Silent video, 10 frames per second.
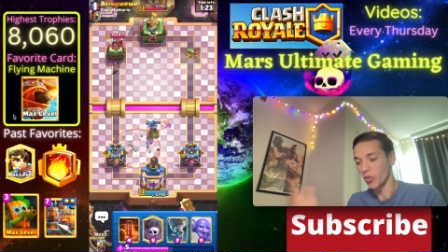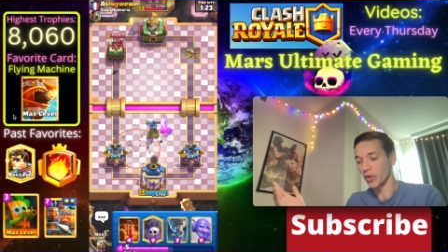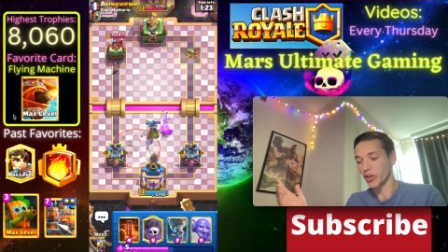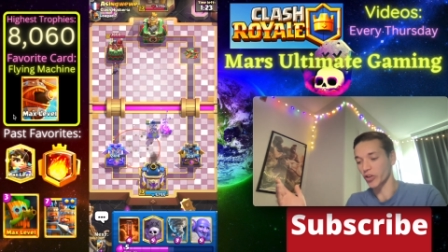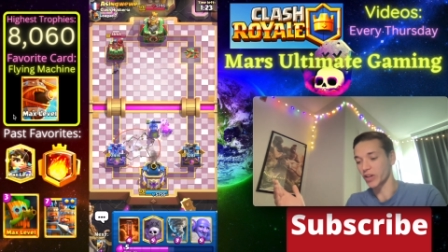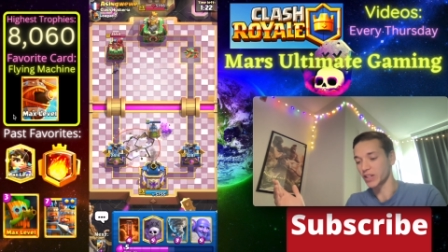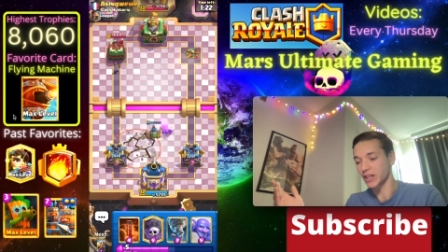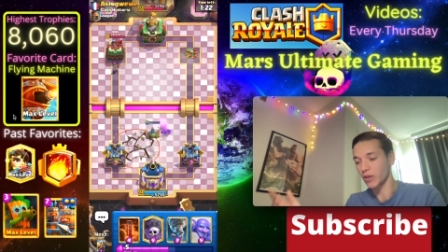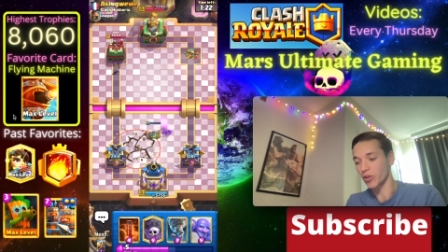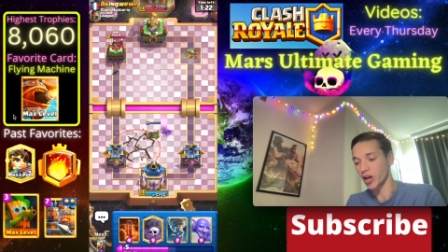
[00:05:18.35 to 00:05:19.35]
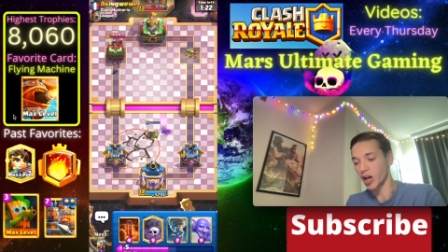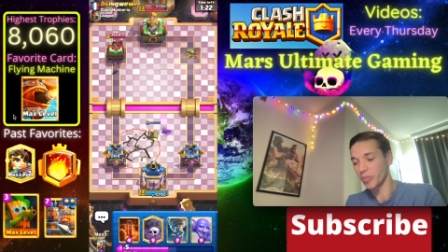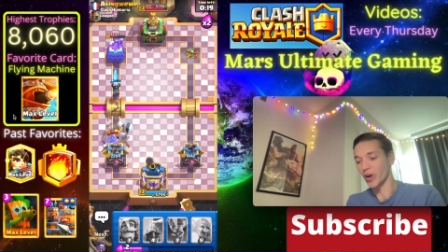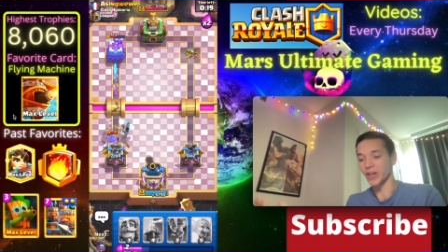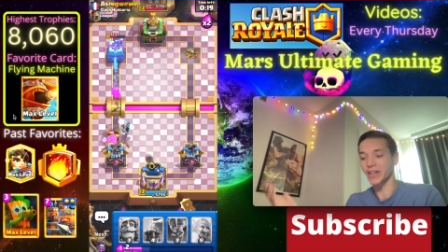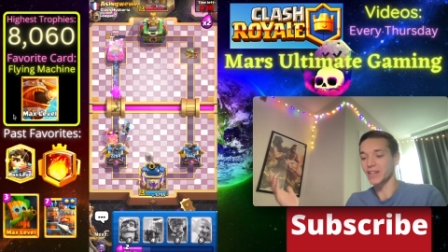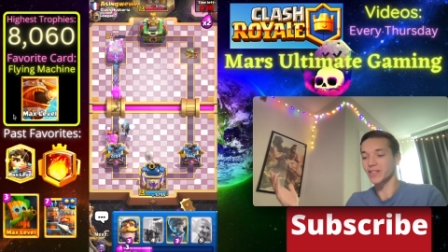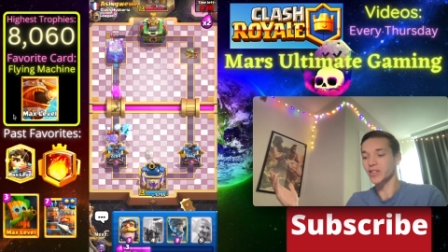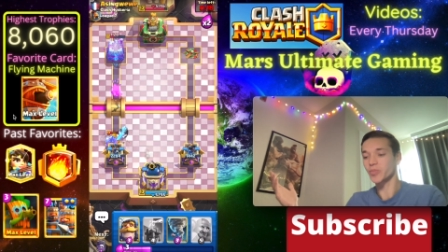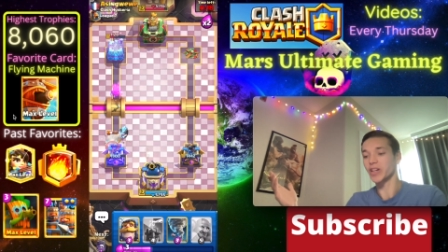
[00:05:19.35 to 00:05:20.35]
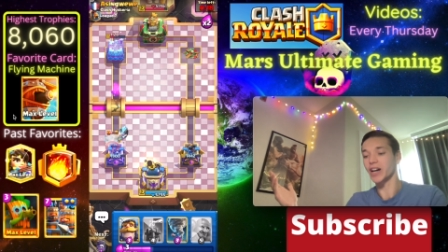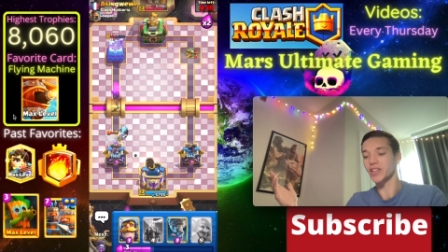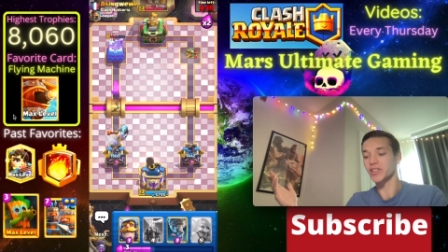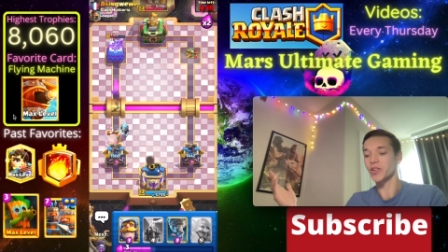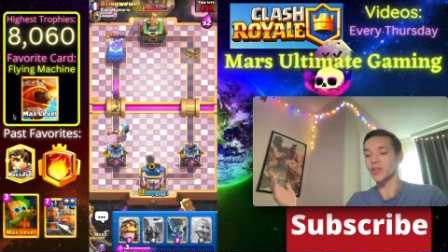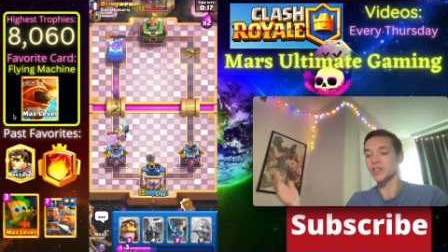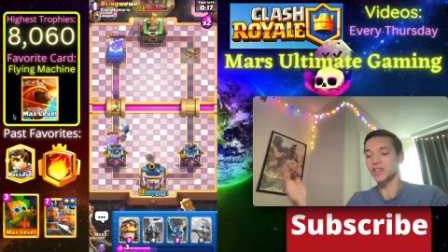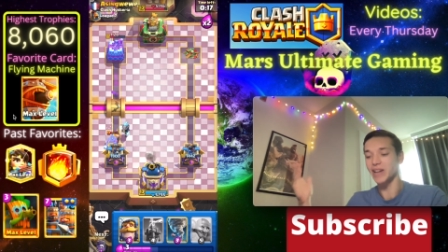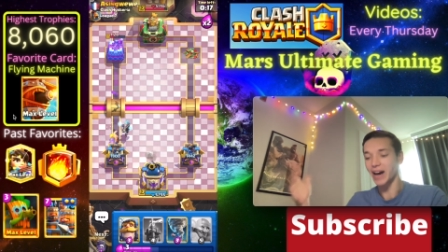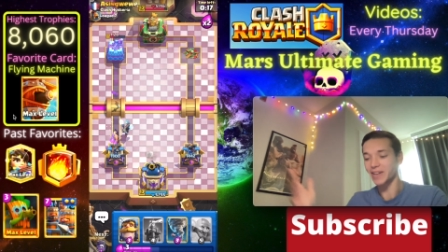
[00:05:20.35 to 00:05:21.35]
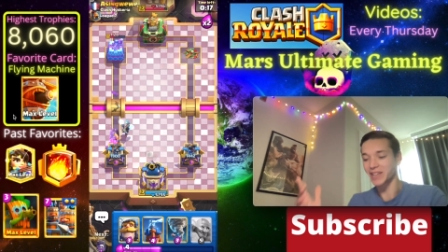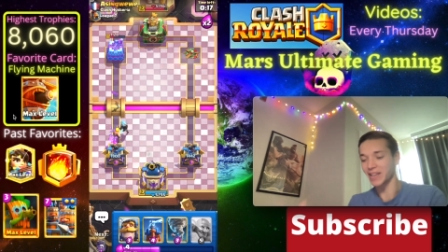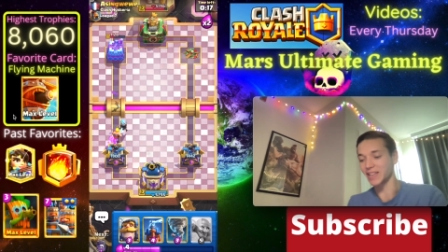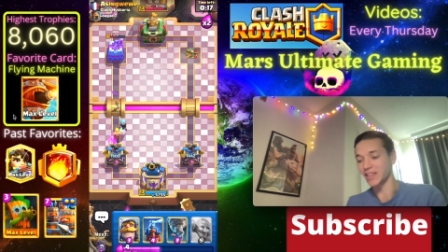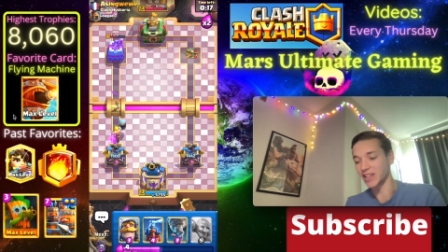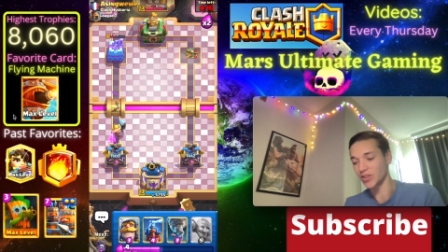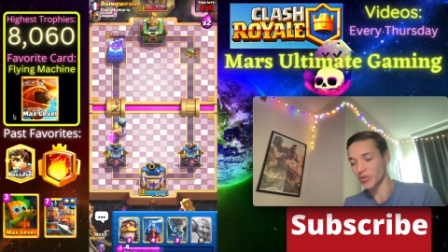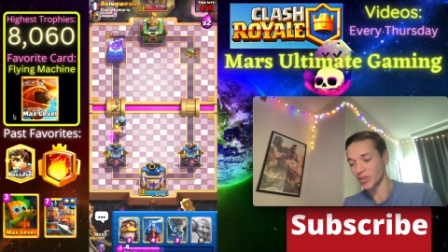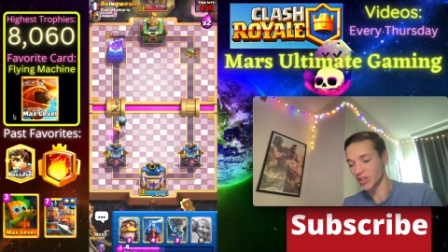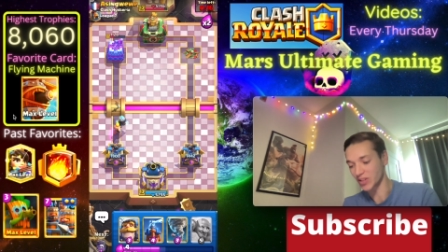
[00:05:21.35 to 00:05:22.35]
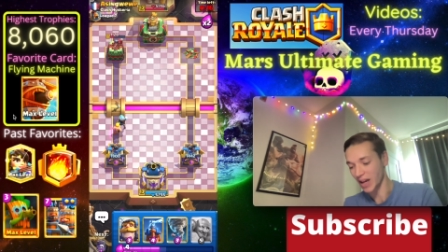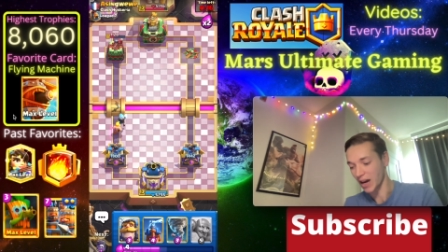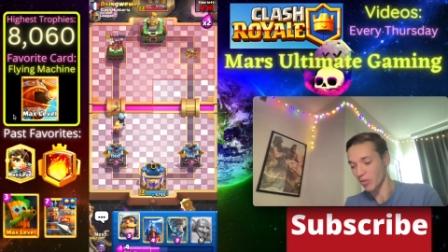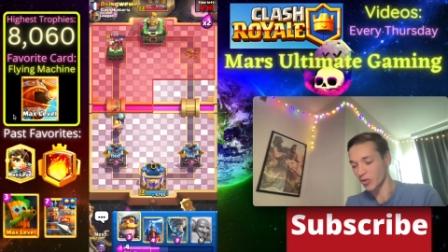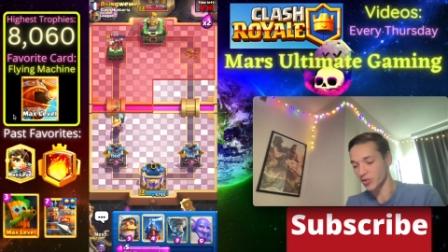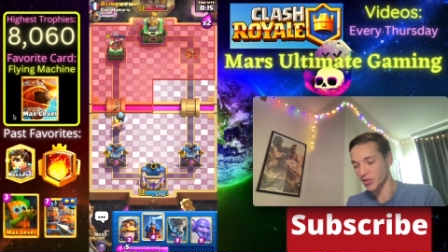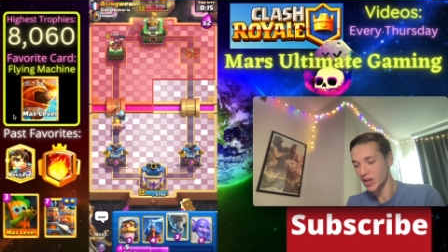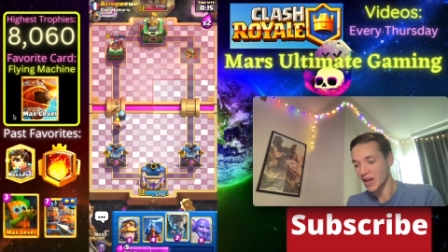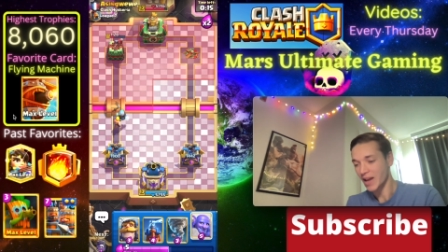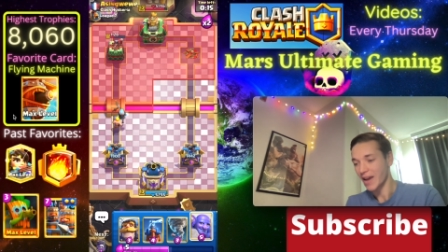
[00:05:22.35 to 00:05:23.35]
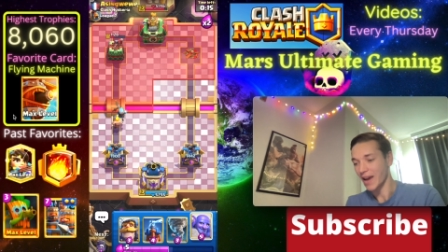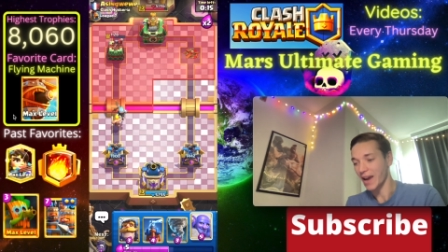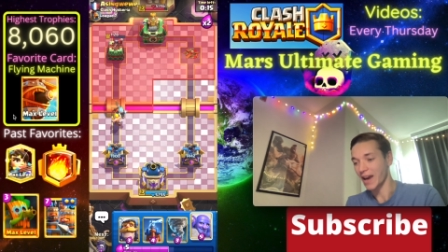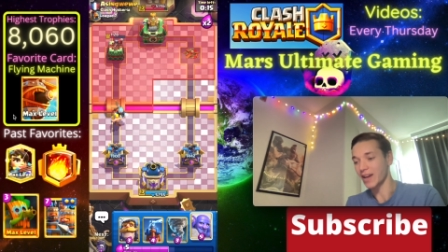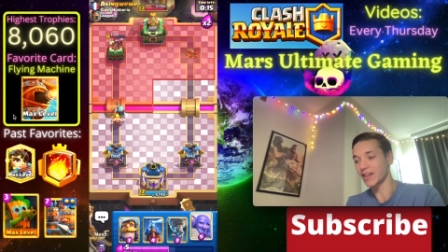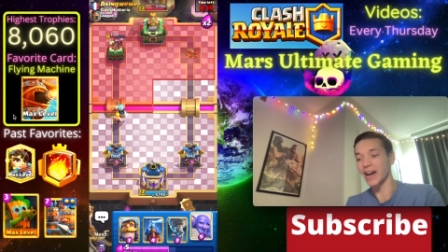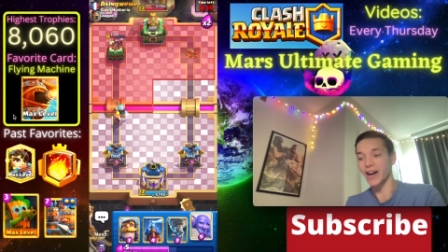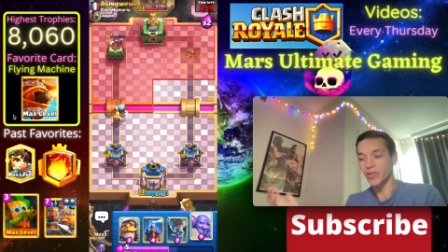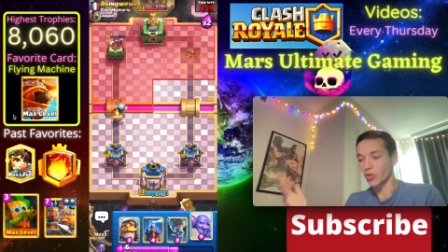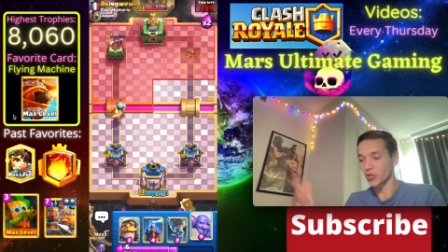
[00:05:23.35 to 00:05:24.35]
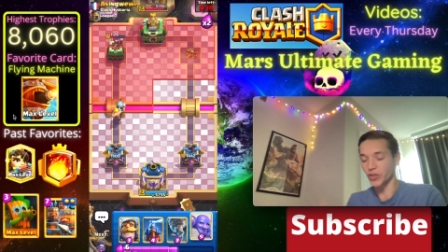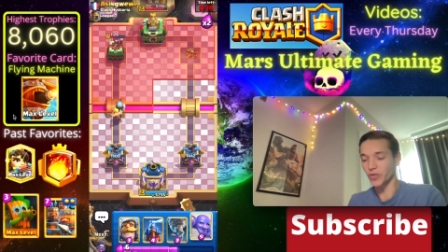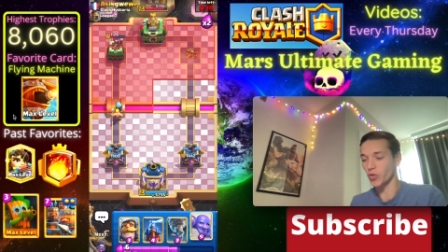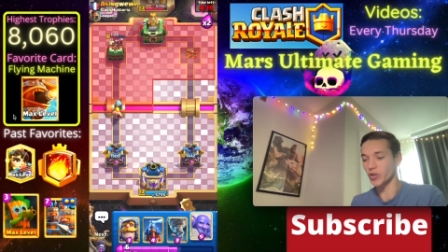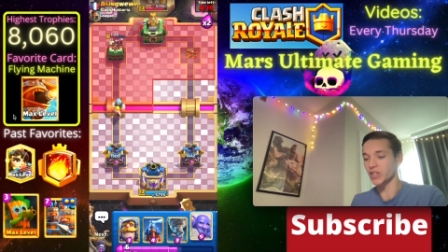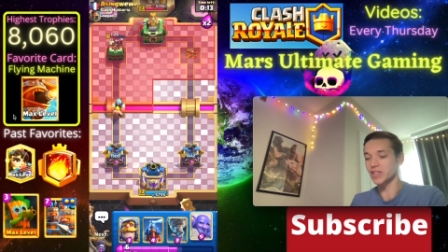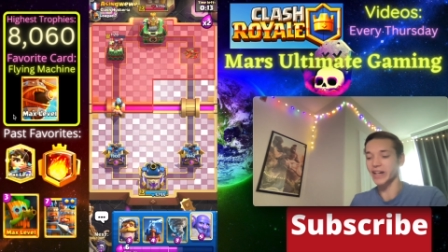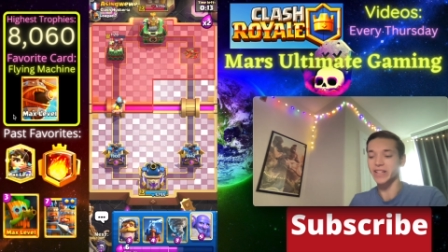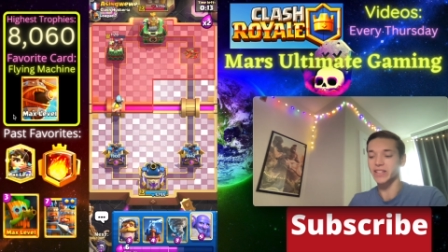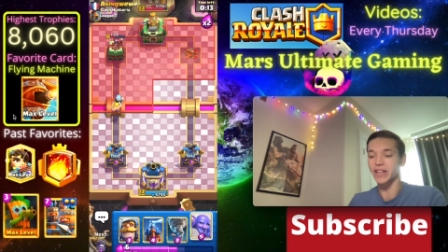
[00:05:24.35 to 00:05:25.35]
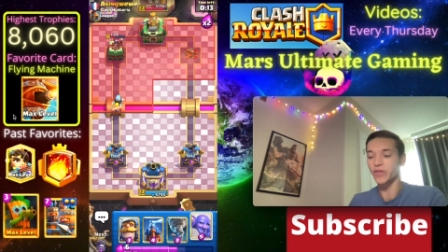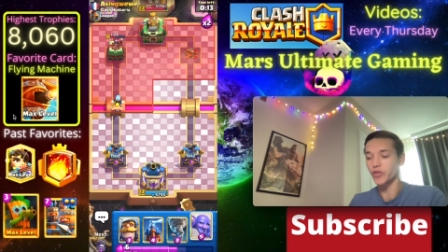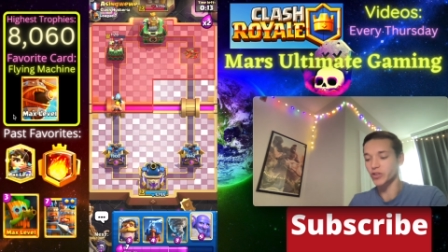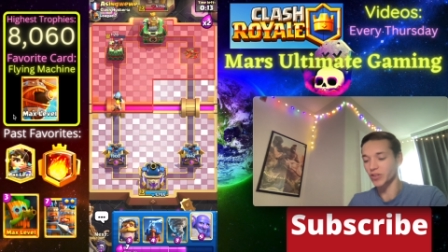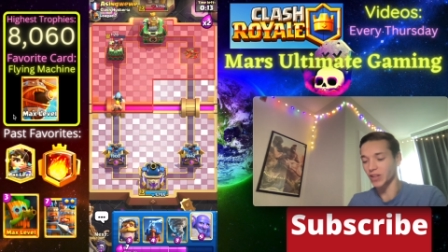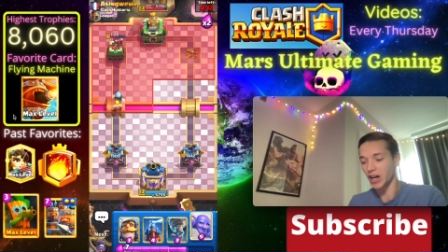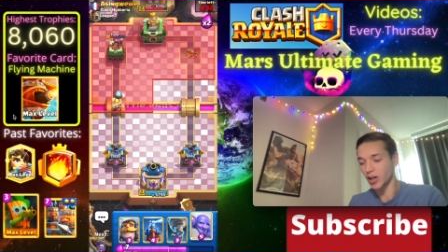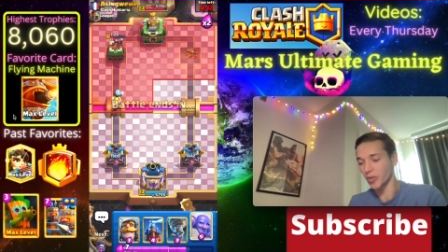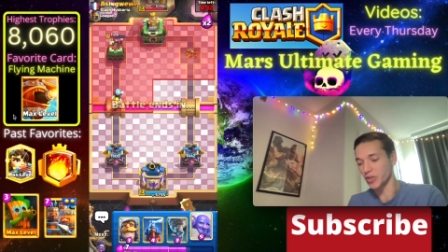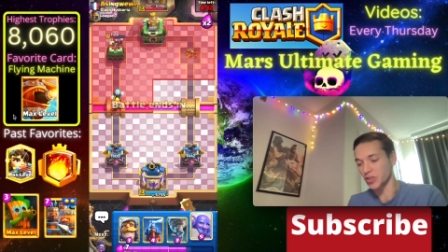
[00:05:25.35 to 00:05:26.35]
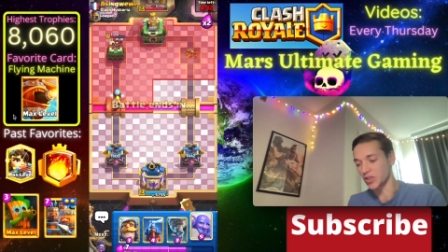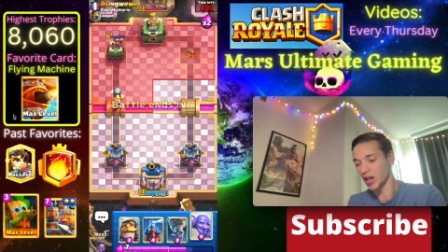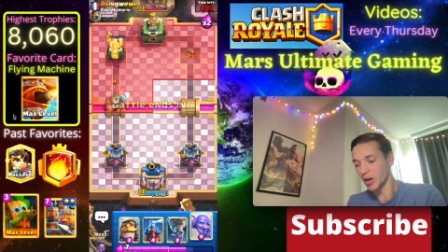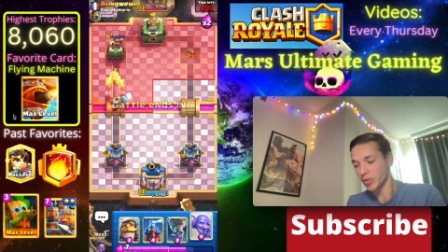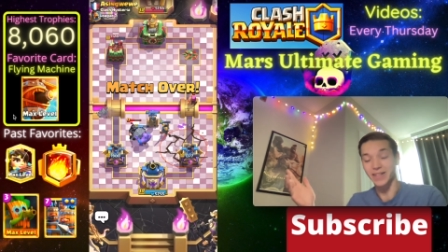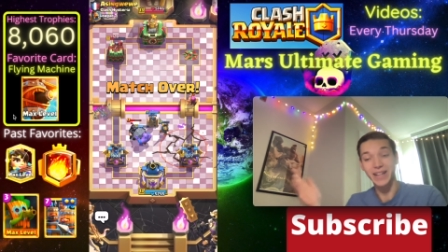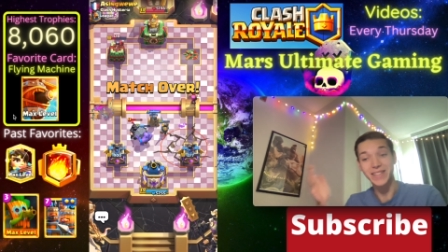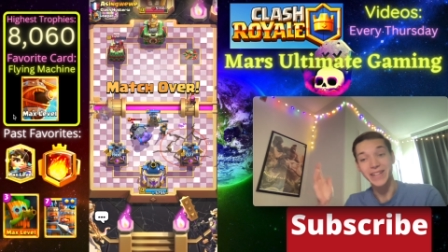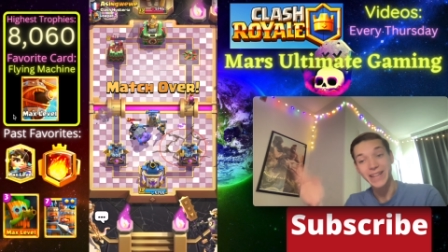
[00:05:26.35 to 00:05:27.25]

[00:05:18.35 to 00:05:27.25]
with our King Tower up, but guys, let's be honest here, he's not taking either of these towers. And yeah, only fourteen seconds left for us to lock up this dub. That's an